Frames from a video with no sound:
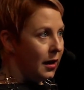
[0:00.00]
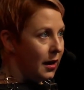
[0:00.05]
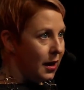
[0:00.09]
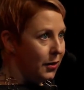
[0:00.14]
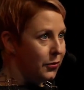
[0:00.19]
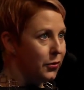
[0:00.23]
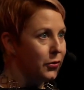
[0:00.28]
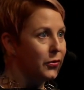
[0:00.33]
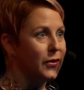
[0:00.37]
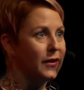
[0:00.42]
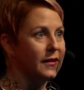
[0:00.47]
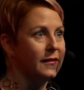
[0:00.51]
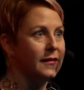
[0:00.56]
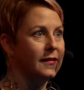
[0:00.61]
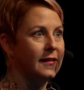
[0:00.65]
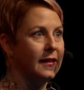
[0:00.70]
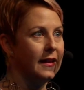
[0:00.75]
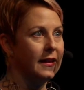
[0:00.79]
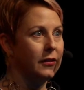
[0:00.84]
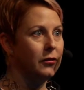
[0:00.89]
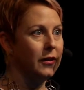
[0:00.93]
Other
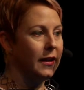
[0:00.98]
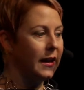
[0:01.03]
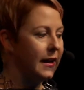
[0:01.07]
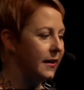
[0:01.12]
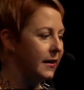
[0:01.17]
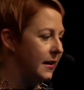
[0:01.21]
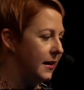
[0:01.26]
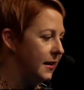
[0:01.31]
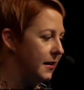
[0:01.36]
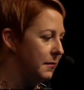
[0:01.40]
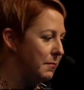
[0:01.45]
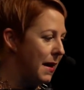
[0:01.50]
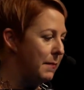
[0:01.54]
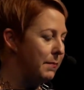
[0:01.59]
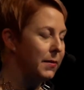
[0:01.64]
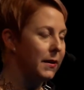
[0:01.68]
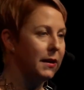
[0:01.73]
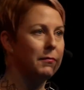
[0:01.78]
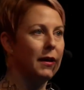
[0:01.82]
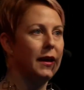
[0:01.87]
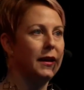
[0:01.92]
things they created,
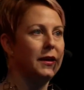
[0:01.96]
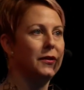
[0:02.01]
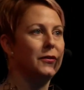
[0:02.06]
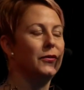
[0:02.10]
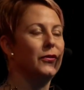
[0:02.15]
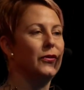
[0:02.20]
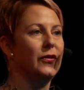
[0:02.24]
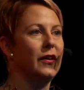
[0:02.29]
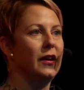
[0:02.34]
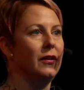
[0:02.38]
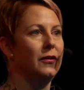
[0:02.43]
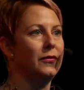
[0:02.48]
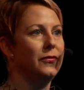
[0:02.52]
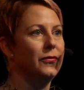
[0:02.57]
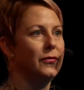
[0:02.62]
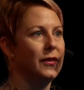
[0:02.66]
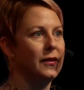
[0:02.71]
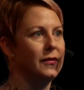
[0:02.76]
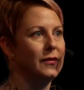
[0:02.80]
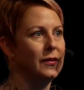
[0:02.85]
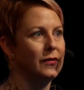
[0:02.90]
mapping by
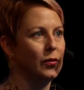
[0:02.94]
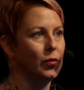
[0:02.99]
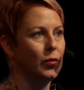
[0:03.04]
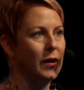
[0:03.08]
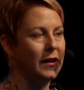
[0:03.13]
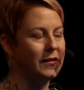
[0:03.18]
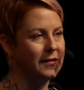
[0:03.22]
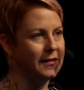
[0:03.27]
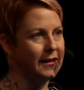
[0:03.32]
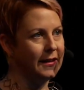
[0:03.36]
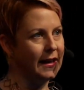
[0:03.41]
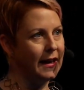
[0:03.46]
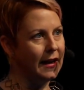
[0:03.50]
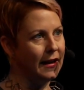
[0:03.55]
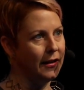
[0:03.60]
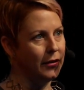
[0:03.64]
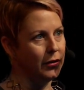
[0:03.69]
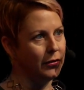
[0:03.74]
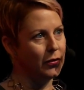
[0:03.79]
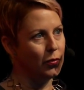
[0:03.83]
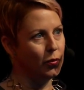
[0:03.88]
yourself. This is a
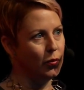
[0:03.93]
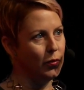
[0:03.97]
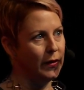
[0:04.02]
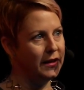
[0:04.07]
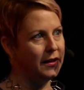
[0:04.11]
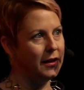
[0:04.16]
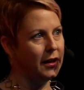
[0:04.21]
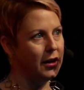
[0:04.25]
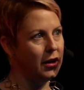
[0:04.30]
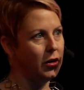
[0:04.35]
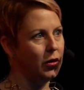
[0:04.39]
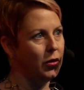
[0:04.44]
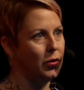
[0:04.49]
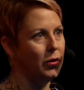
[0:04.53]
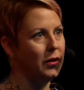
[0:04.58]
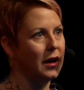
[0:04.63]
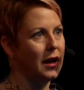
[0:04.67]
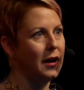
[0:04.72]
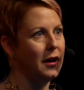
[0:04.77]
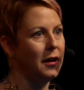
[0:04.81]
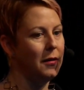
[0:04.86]
Westinghouse window.
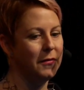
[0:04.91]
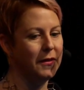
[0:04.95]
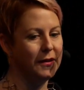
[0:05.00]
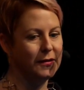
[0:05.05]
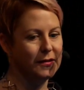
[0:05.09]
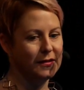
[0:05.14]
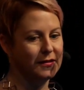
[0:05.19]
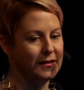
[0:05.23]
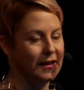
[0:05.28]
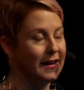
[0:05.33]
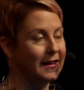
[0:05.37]
Um, this is